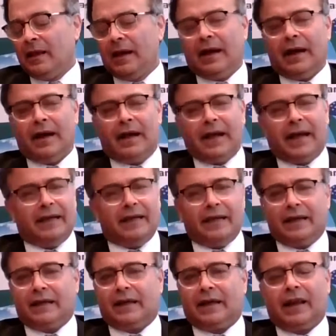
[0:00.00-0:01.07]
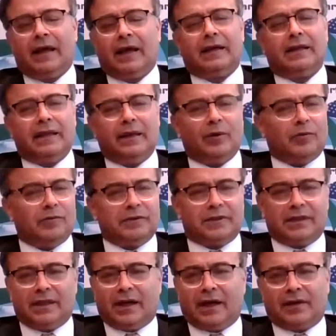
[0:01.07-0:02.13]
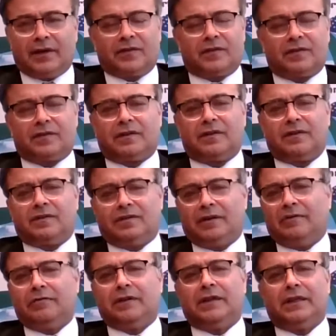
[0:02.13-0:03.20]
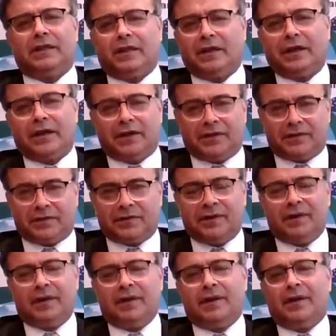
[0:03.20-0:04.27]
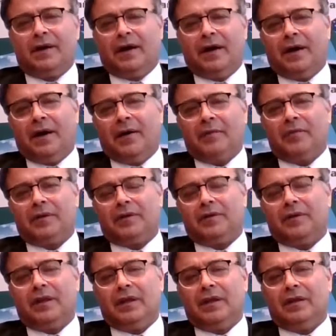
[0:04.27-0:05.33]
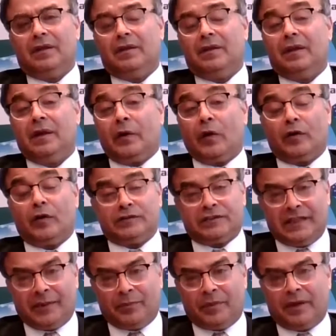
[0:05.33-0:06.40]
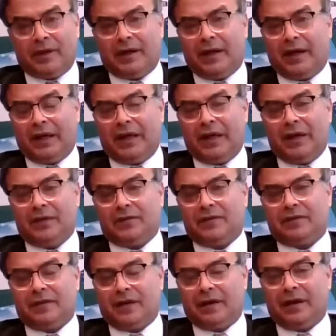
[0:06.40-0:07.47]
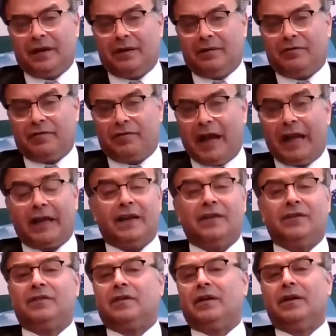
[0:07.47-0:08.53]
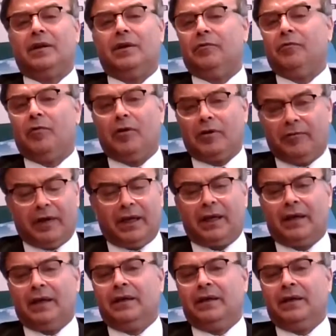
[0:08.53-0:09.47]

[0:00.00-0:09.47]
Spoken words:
And clearly over the last several years, the concept is frankly still evolving.